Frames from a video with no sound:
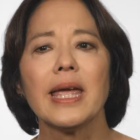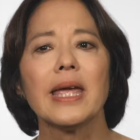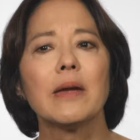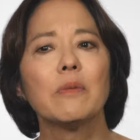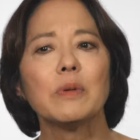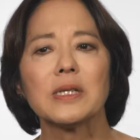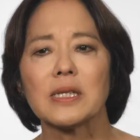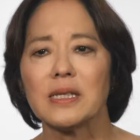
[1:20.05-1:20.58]

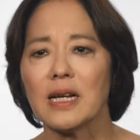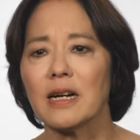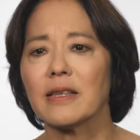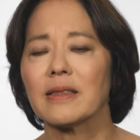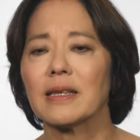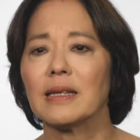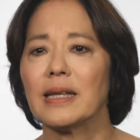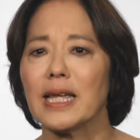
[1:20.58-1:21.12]
It was
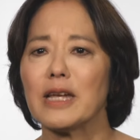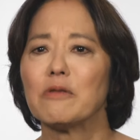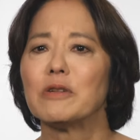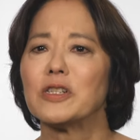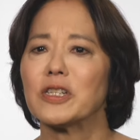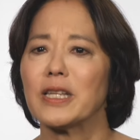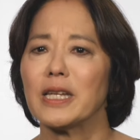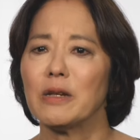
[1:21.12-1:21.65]
not the
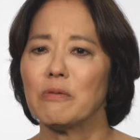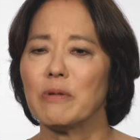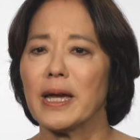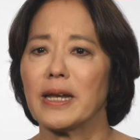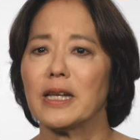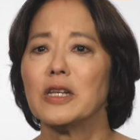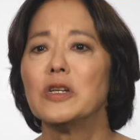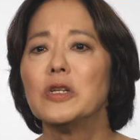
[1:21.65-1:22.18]
language that you
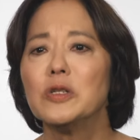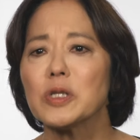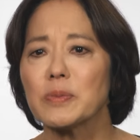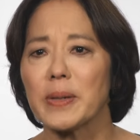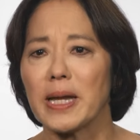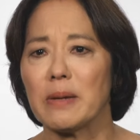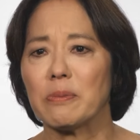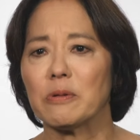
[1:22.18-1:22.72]
read in
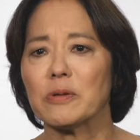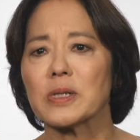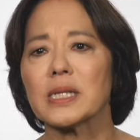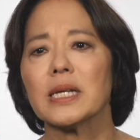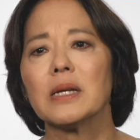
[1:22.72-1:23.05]
newspapers,